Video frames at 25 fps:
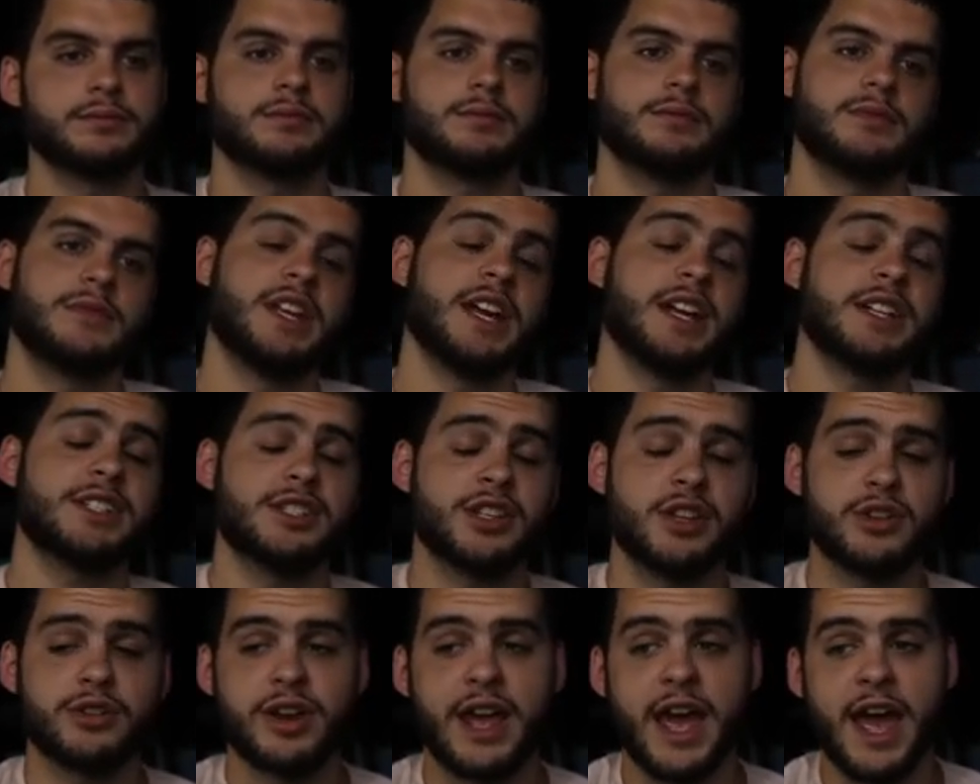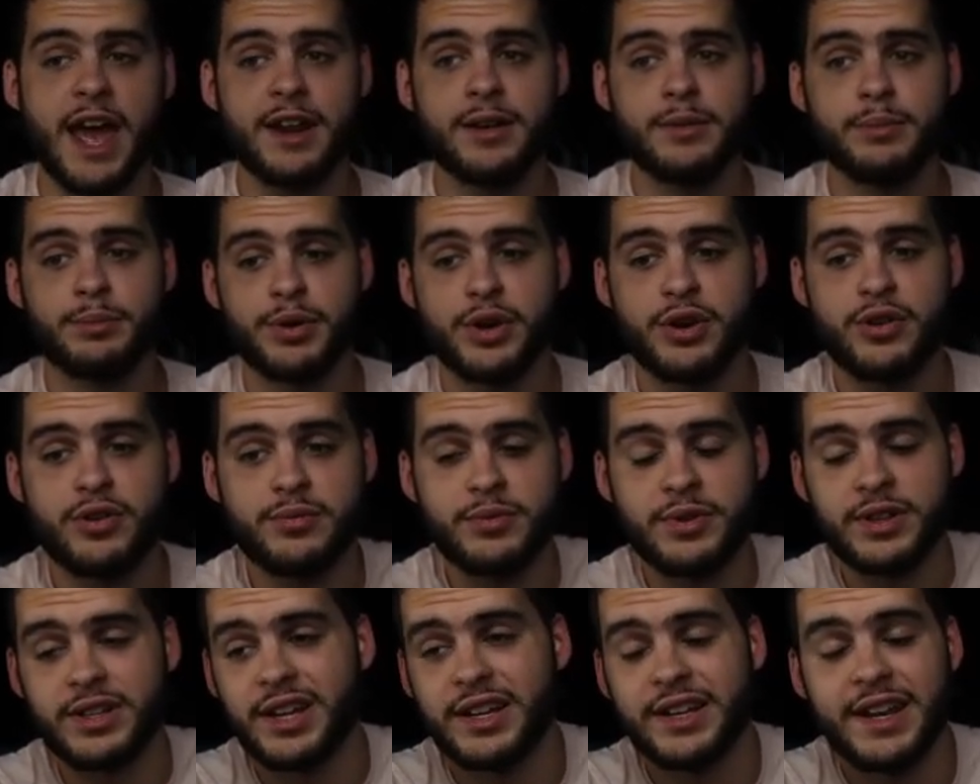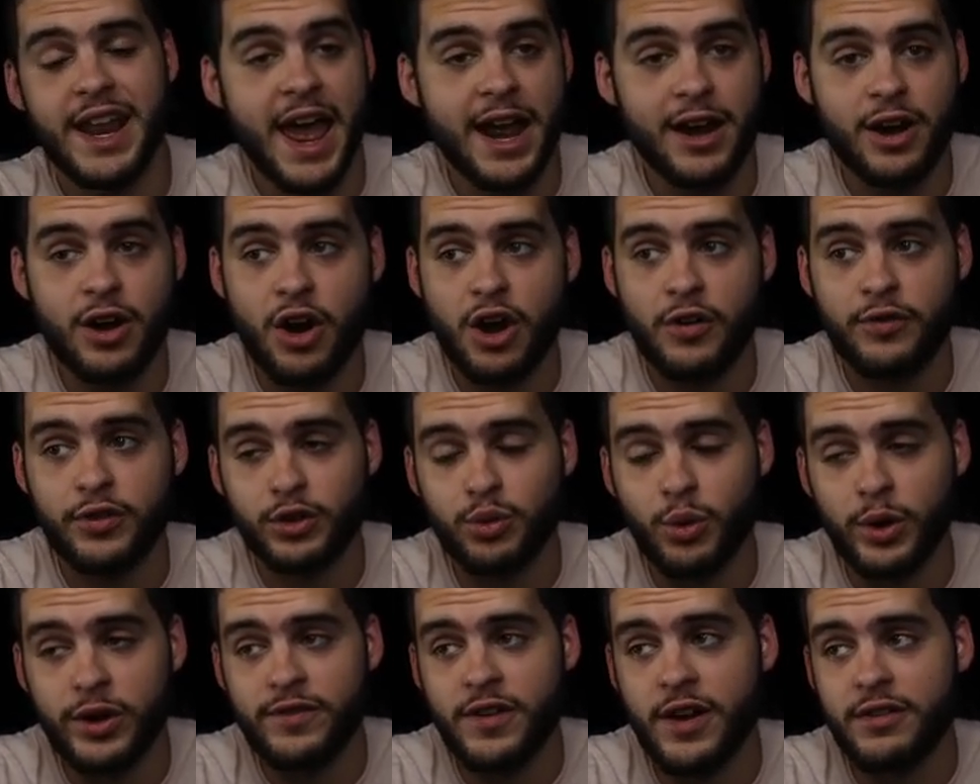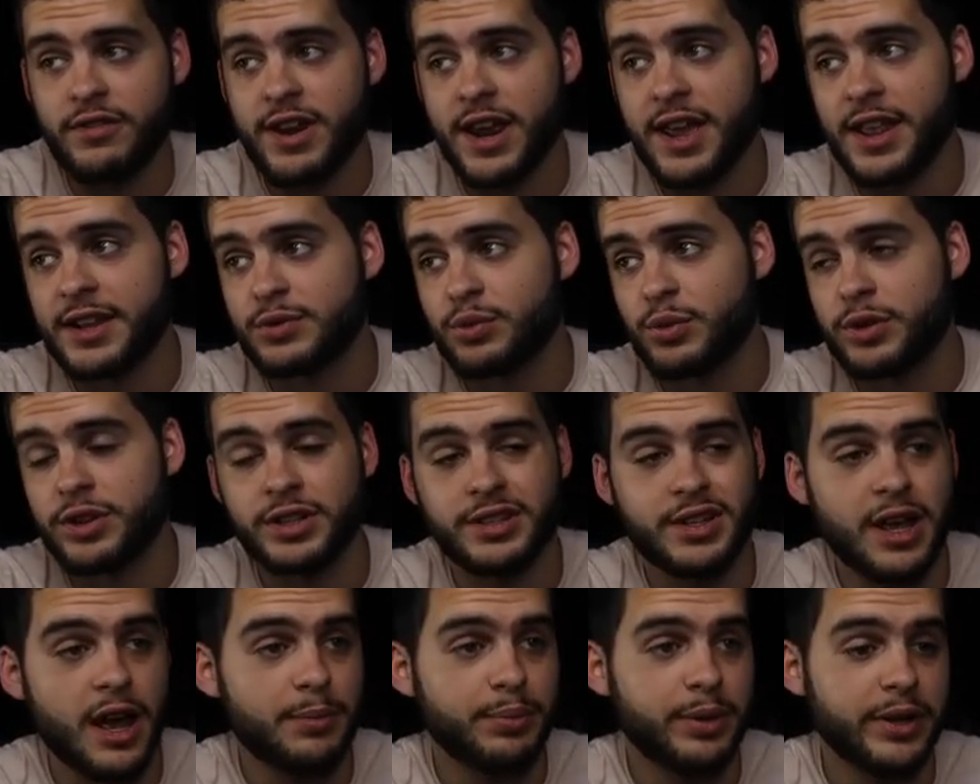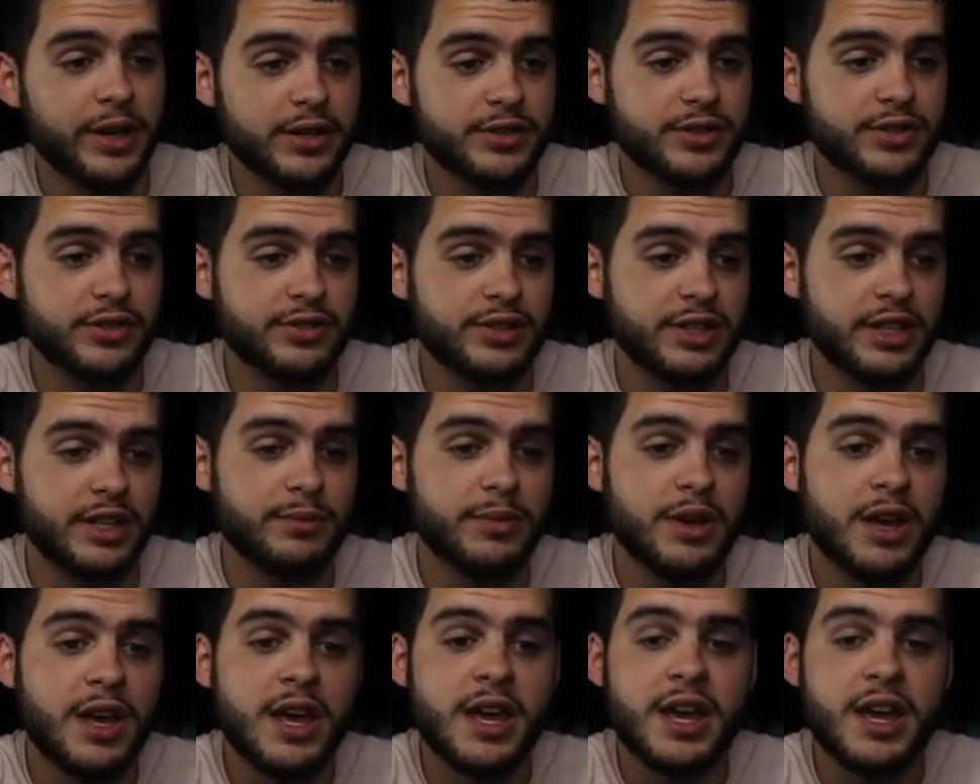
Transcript: Yes, they're Nat, but you're a Nat card for 25K. That's one of the top players in your team.